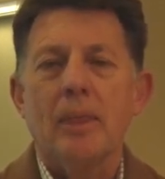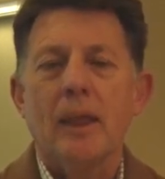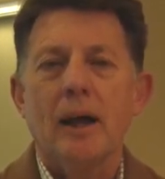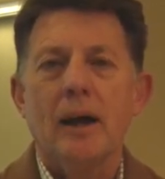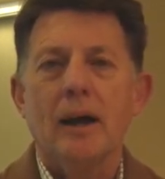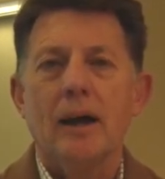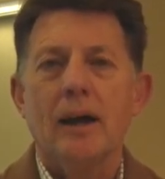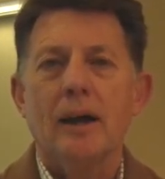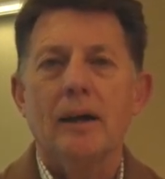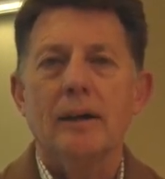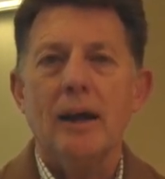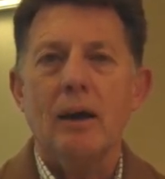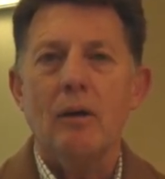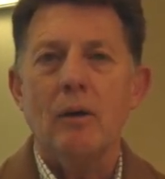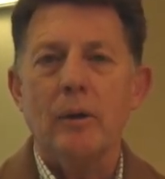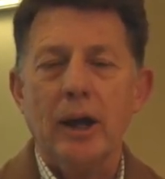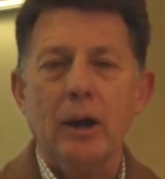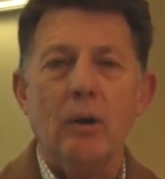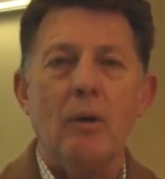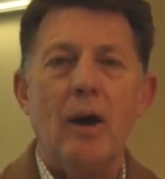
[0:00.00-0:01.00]

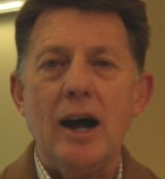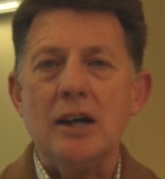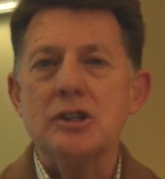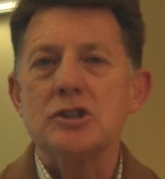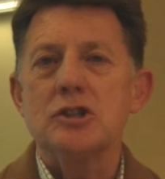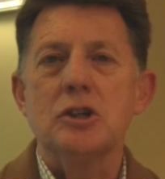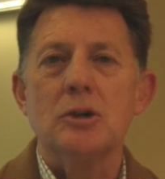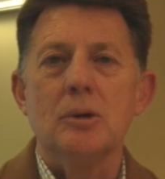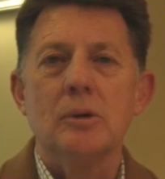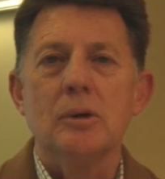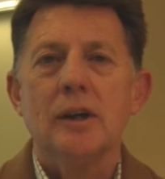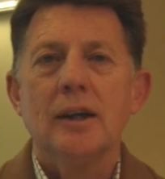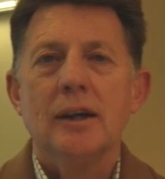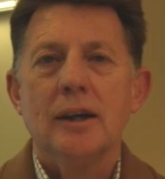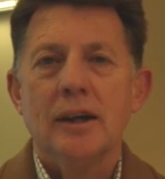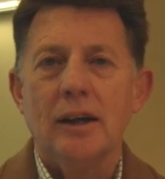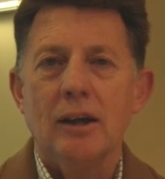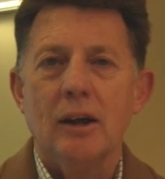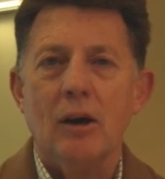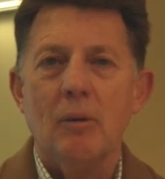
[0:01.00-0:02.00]
Now, I'm going to ask you,
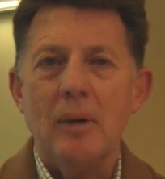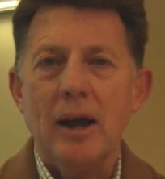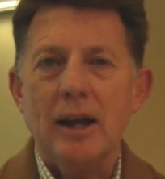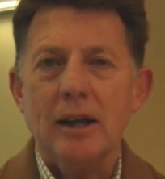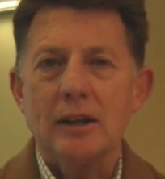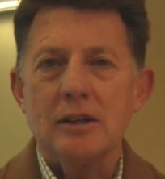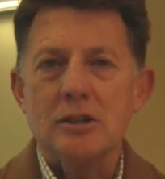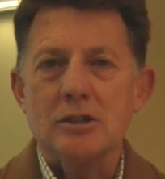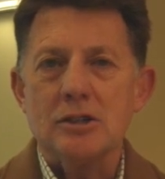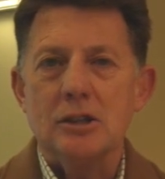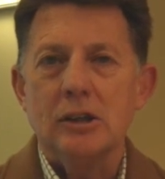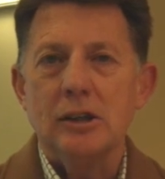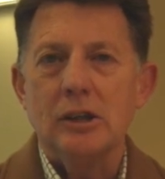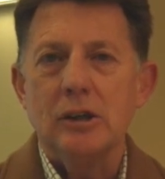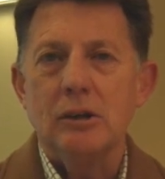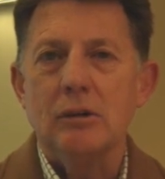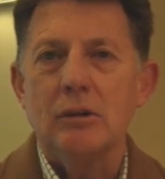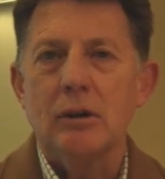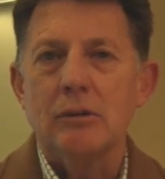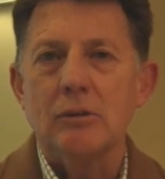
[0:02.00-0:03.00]
and I'll make this
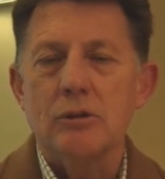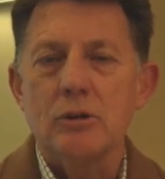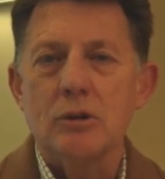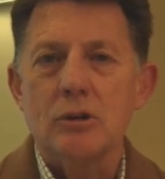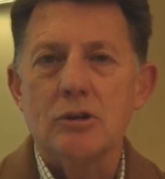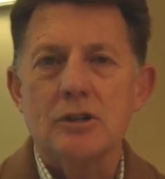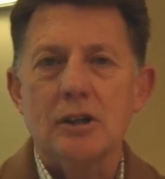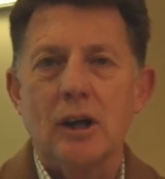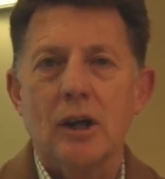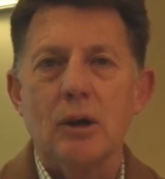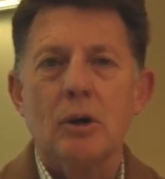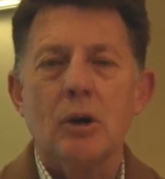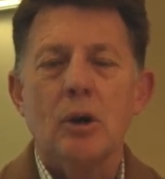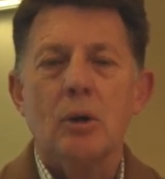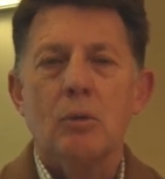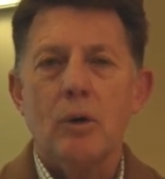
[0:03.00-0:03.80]
clearer on Thursday,